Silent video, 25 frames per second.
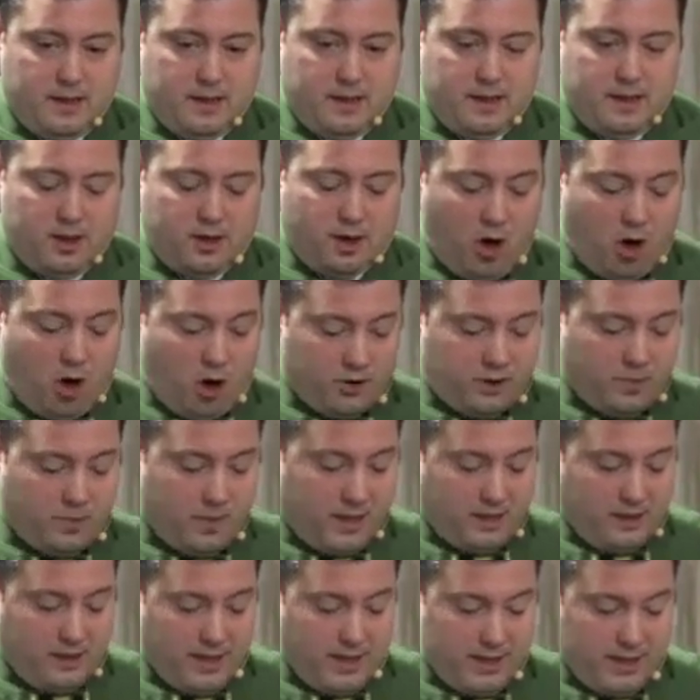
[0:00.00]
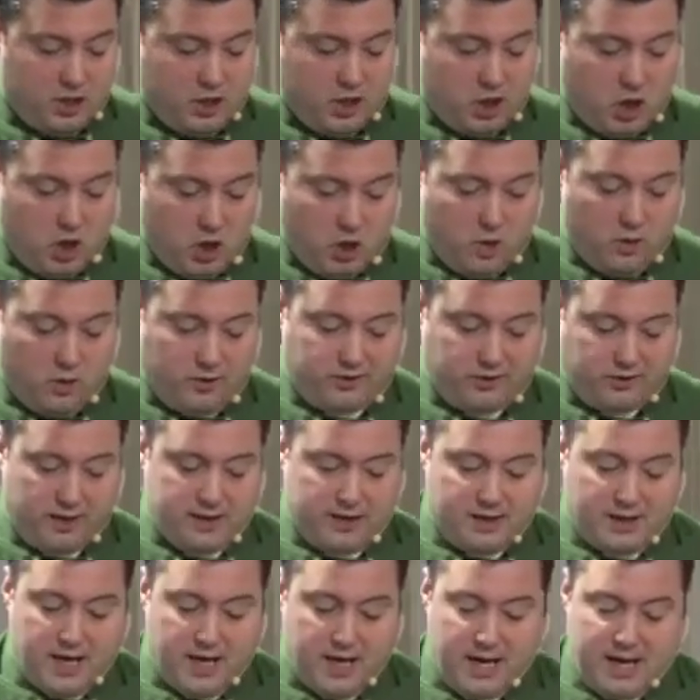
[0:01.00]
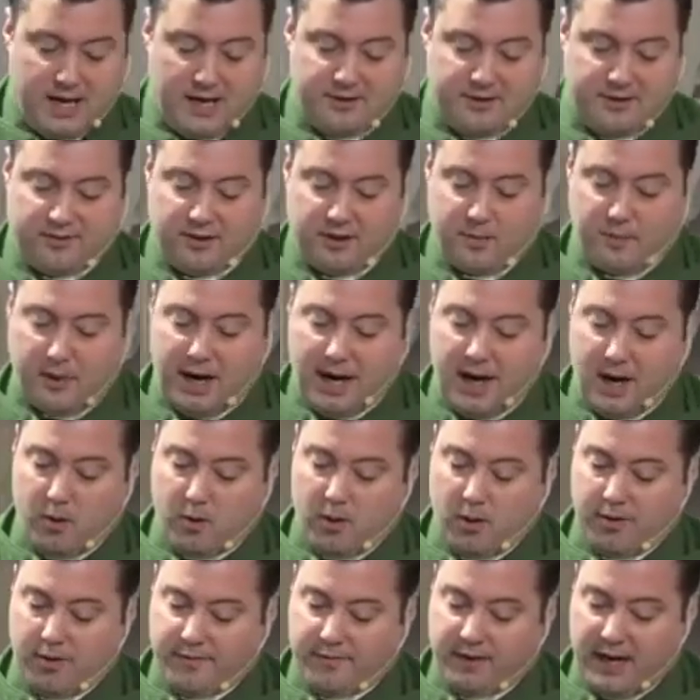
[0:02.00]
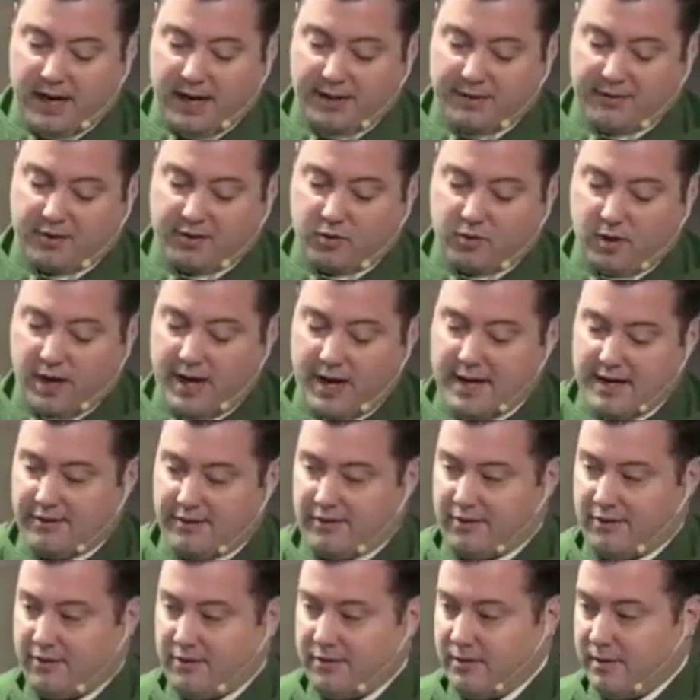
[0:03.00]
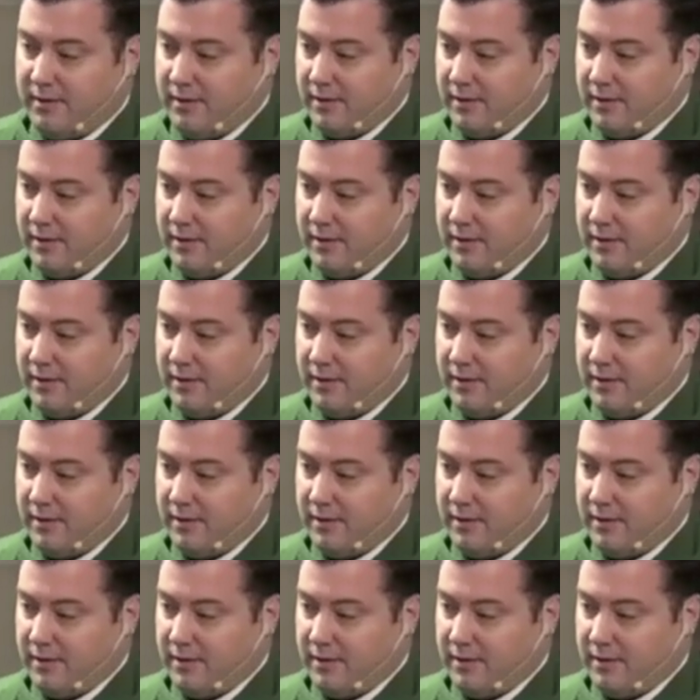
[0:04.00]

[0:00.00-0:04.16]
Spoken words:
It ultimately chokes and denies the power of God's grace